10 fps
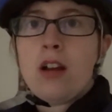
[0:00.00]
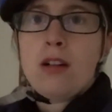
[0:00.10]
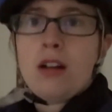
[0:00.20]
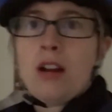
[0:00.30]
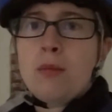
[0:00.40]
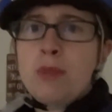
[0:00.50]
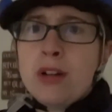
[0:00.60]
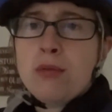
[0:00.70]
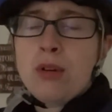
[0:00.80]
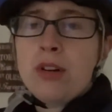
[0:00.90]
Update
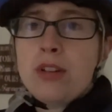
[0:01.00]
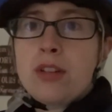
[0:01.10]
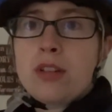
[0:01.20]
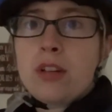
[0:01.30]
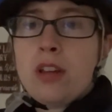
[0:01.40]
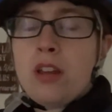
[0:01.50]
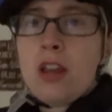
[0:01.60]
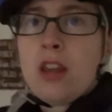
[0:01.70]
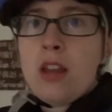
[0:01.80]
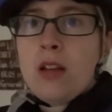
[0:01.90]
wise,
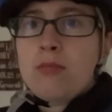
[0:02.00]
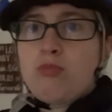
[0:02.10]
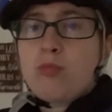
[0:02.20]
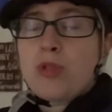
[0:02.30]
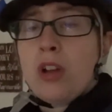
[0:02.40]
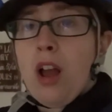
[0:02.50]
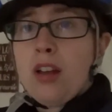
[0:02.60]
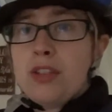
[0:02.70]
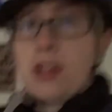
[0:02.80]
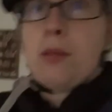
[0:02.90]
just a
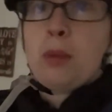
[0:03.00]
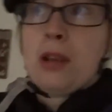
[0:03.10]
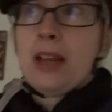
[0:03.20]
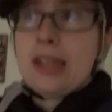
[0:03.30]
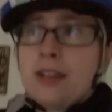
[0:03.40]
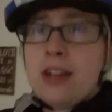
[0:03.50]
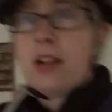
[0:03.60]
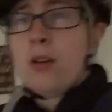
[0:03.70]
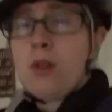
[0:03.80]
little bit later now,